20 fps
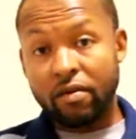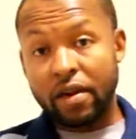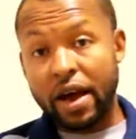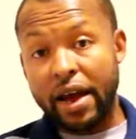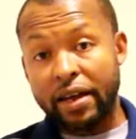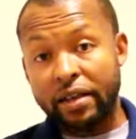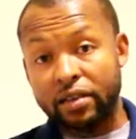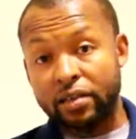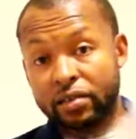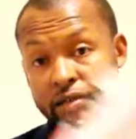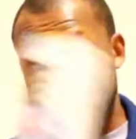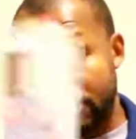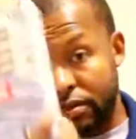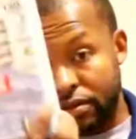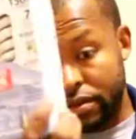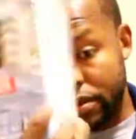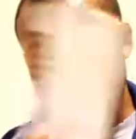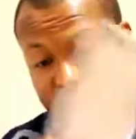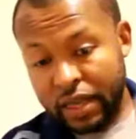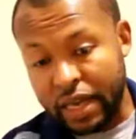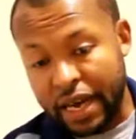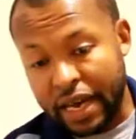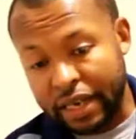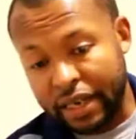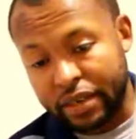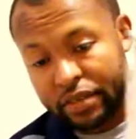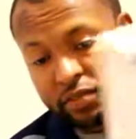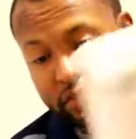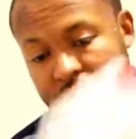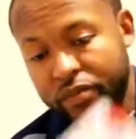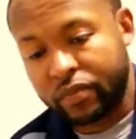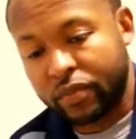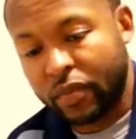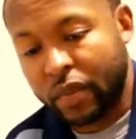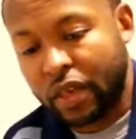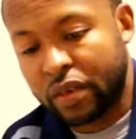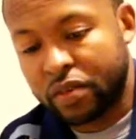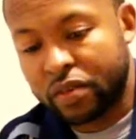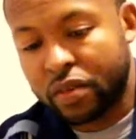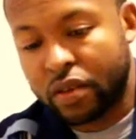Alright. Got it.
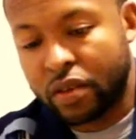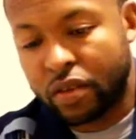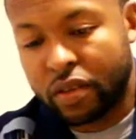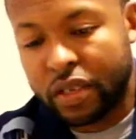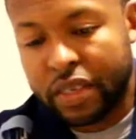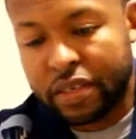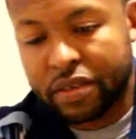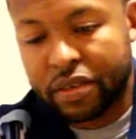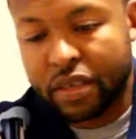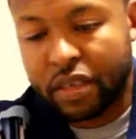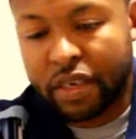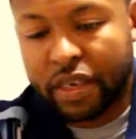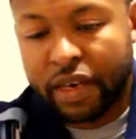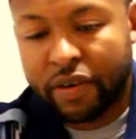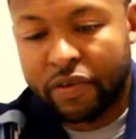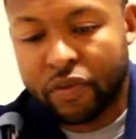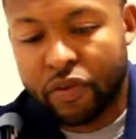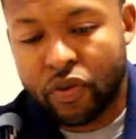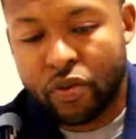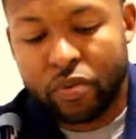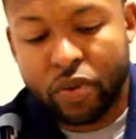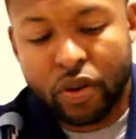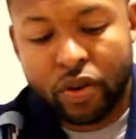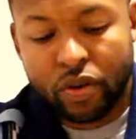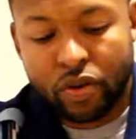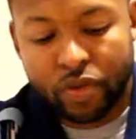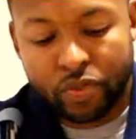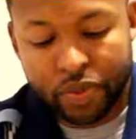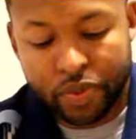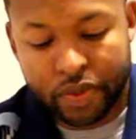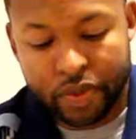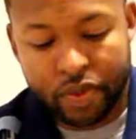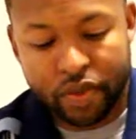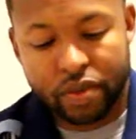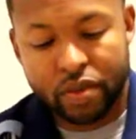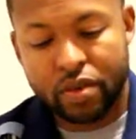So let's see, you got 4 bulbs.